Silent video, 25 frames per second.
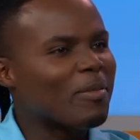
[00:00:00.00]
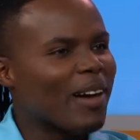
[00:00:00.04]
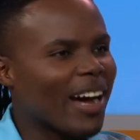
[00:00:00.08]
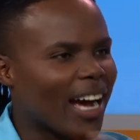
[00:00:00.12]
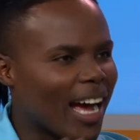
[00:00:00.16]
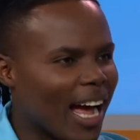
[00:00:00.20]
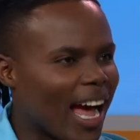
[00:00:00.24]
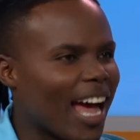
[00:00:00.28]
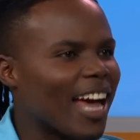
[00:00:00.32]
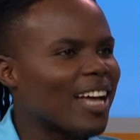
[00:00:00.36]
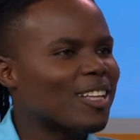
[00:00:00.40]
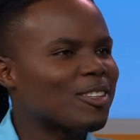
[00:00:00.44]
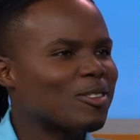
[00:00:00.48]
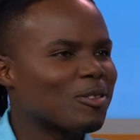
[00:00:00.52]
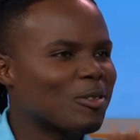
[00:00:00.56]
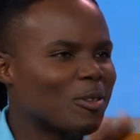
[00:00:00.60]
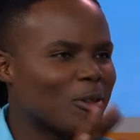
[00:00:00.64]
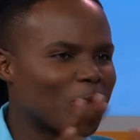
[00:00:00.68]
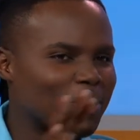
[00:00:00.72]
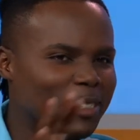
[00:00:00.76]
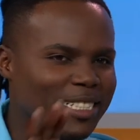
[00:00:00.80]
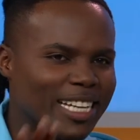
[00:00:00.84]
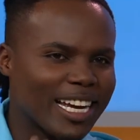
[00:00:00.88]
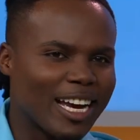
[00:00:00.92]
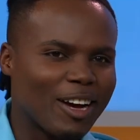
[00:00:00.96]
in my car to
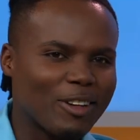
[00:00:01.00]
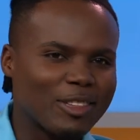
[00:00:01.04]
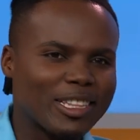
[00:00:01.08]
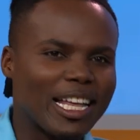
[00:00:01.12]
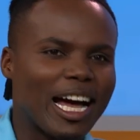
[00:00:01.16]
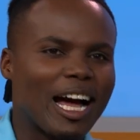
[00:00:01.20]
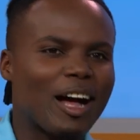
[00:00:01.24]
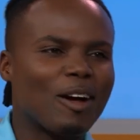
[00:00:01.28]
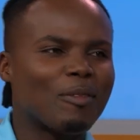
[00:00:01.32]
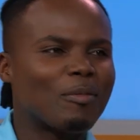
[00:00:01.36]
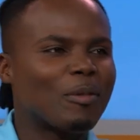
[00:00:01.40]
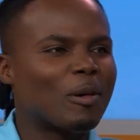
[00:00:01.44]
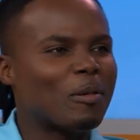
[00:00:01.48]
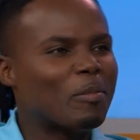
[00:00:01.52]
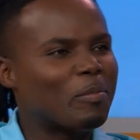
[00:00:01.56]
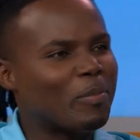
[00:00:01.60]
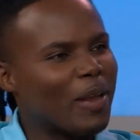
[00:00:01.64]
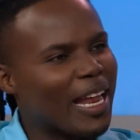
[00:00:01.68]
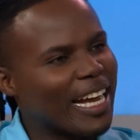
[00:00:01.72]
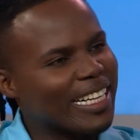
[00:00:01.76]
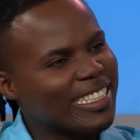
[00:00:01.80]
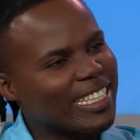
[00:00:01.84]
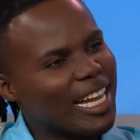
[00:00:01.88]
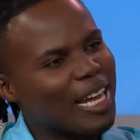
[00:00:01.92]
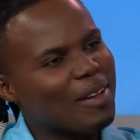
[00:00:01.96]
go check out the album
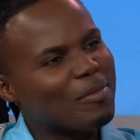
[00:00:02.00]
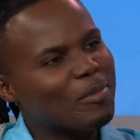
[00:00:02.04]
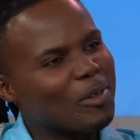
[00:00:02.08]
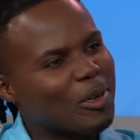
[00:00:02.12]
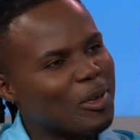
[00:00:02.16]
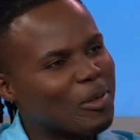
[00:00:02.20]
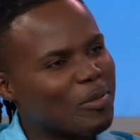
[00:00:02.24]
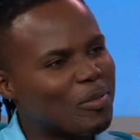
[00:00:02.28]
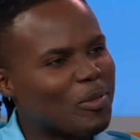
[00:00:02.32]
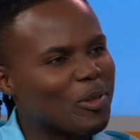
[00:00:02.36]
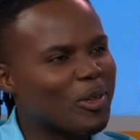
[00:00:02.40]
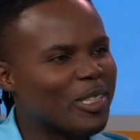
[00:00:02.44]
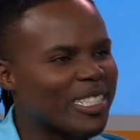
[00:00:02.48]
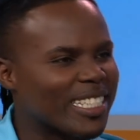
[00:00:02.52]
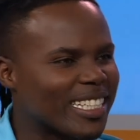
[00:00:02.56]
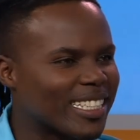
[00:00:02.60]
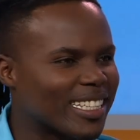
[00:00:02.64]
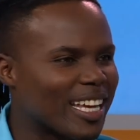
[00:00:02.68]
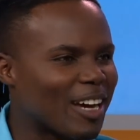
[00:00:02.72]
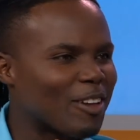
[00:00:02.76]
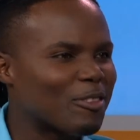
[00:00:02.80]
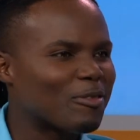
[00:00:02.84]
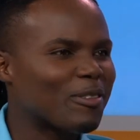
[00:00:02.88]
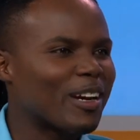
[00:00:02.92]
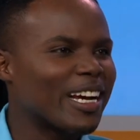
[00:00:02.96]
Blaq Diamond. It's
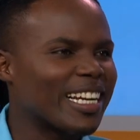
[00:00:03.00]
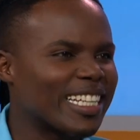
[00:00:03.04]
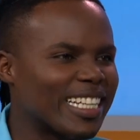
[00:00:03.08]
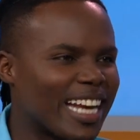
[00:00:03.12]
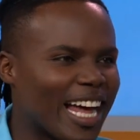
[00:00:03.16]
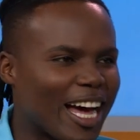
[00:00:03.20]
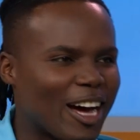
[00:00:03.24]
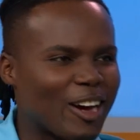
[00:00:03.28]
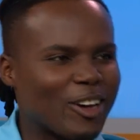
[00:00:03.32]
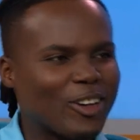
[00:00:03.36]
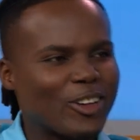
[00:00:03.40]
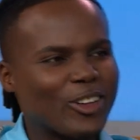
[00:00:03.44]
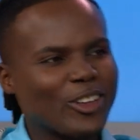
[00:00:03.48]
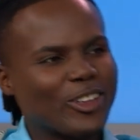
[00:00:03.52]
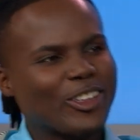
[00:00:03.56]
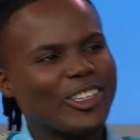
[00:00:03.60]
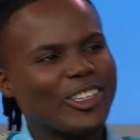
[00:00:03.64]
out right now.